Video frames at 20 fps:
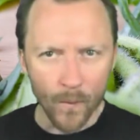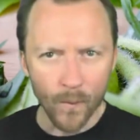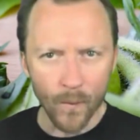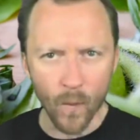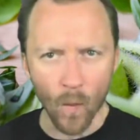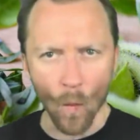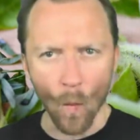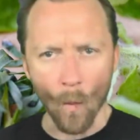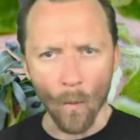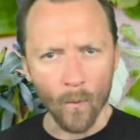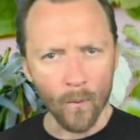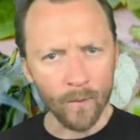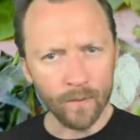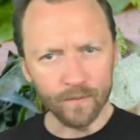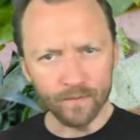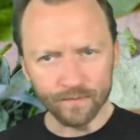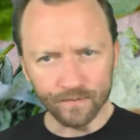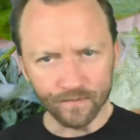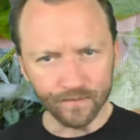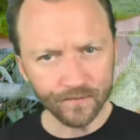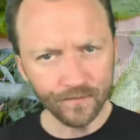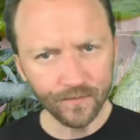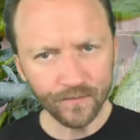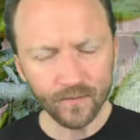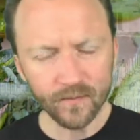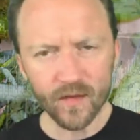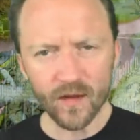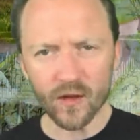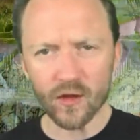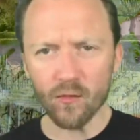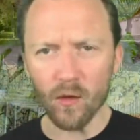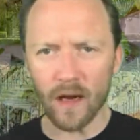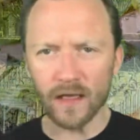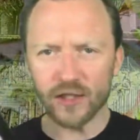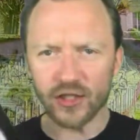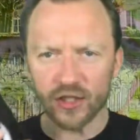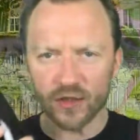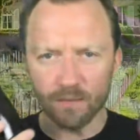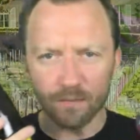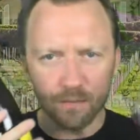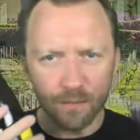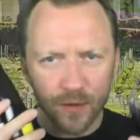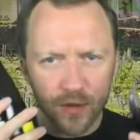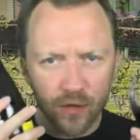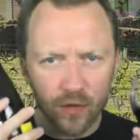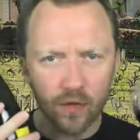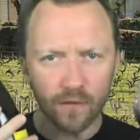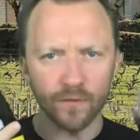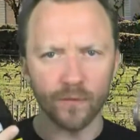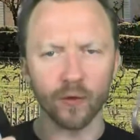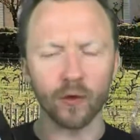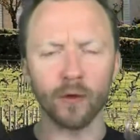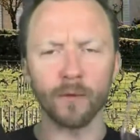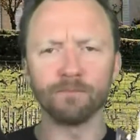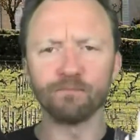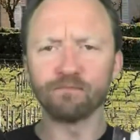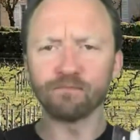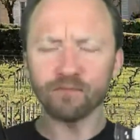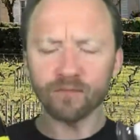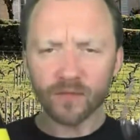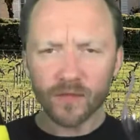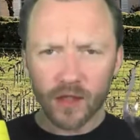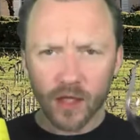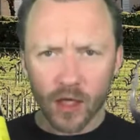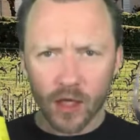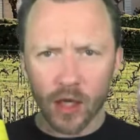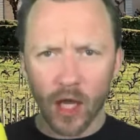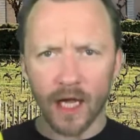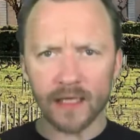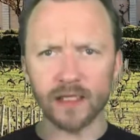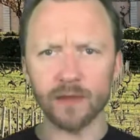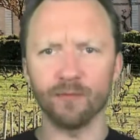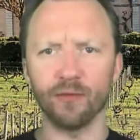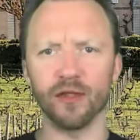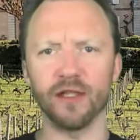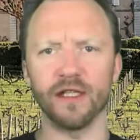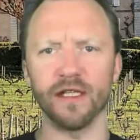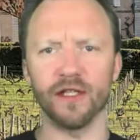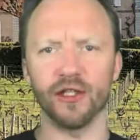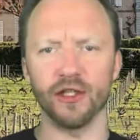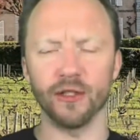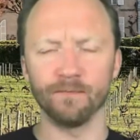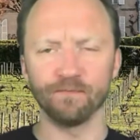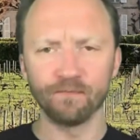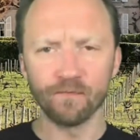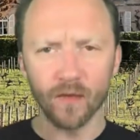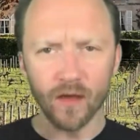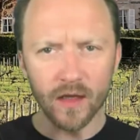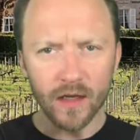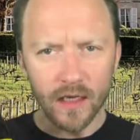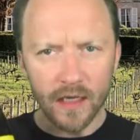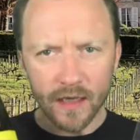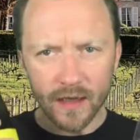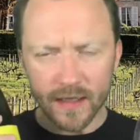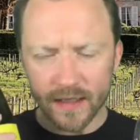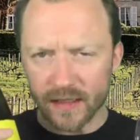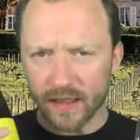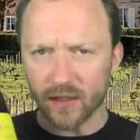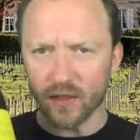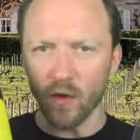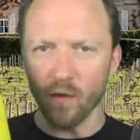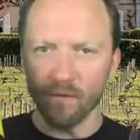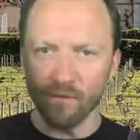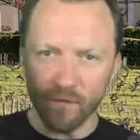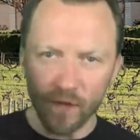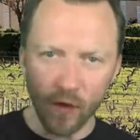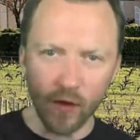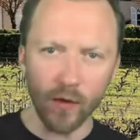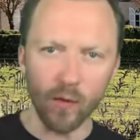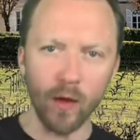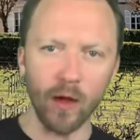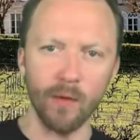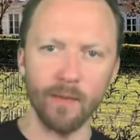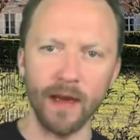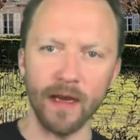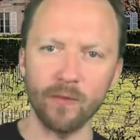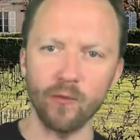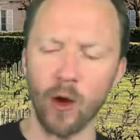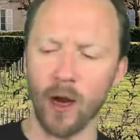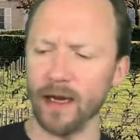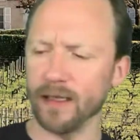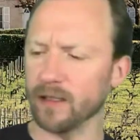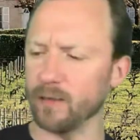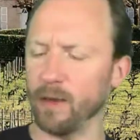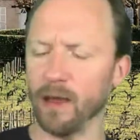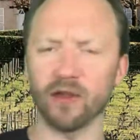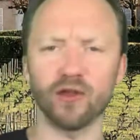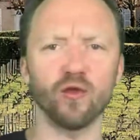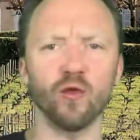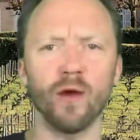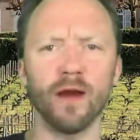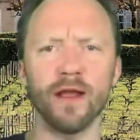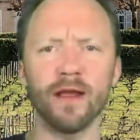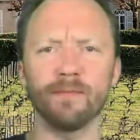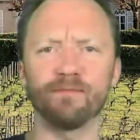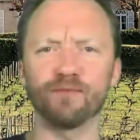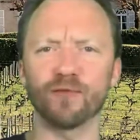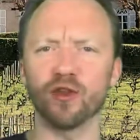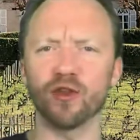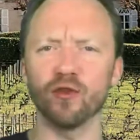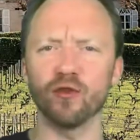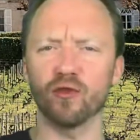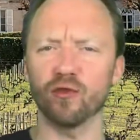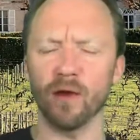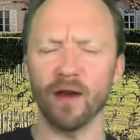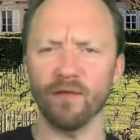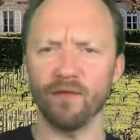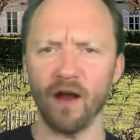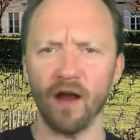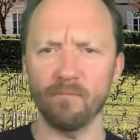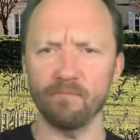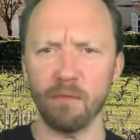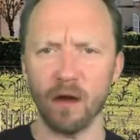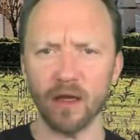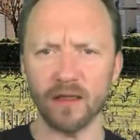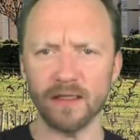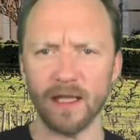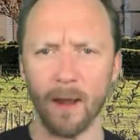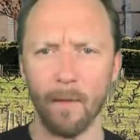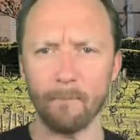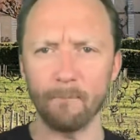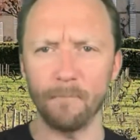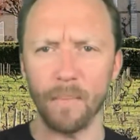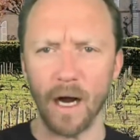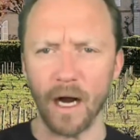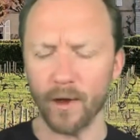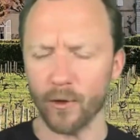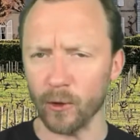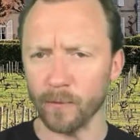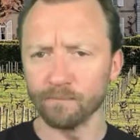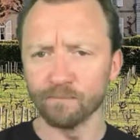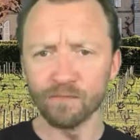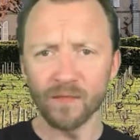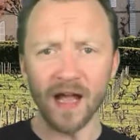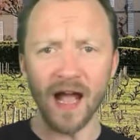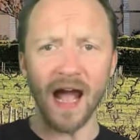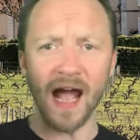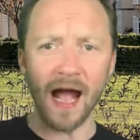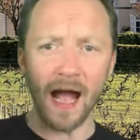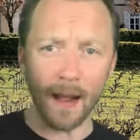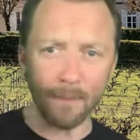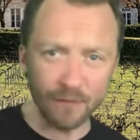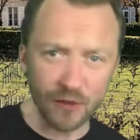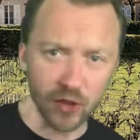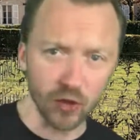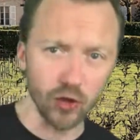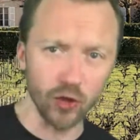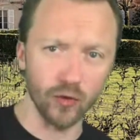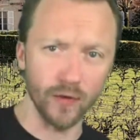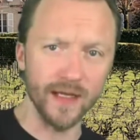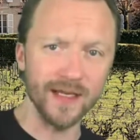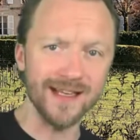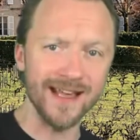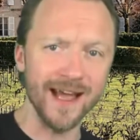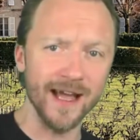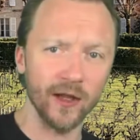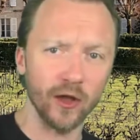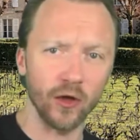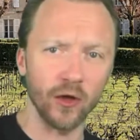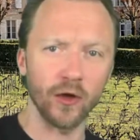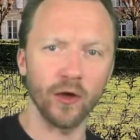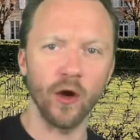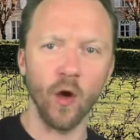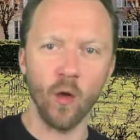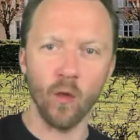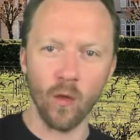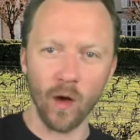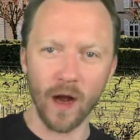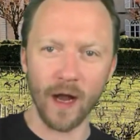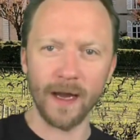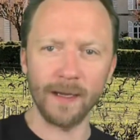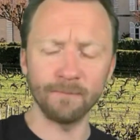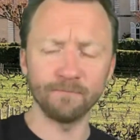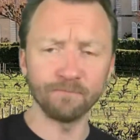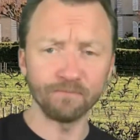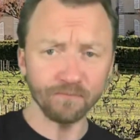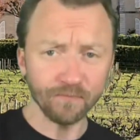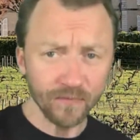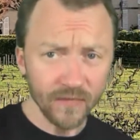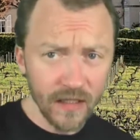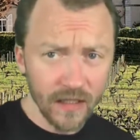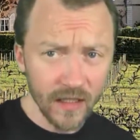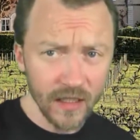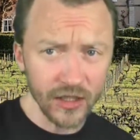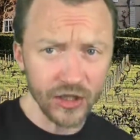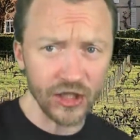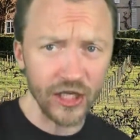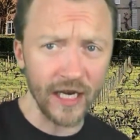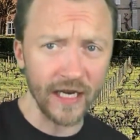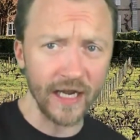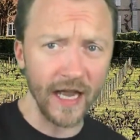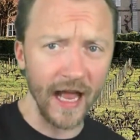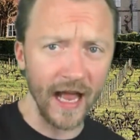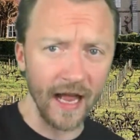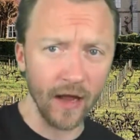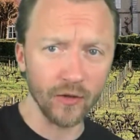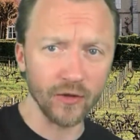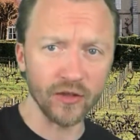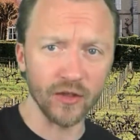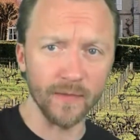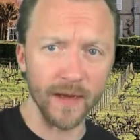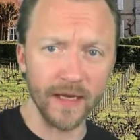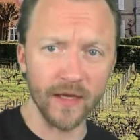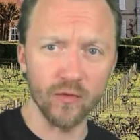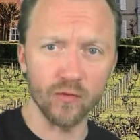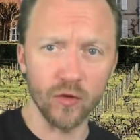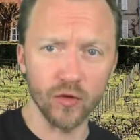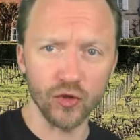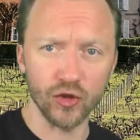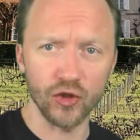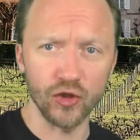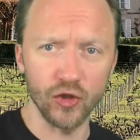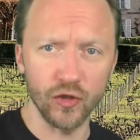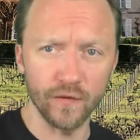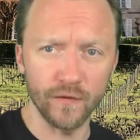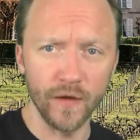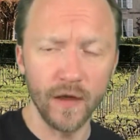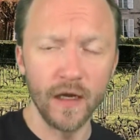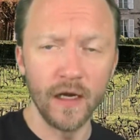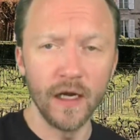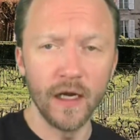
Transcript: Mm. The wine's just beautiful, lots of precision. This is a very well-made wine. It's about twenty-two, twenty-five bucks a bottle. Absolutely killer wine. Check out Domaine des Roches Neuves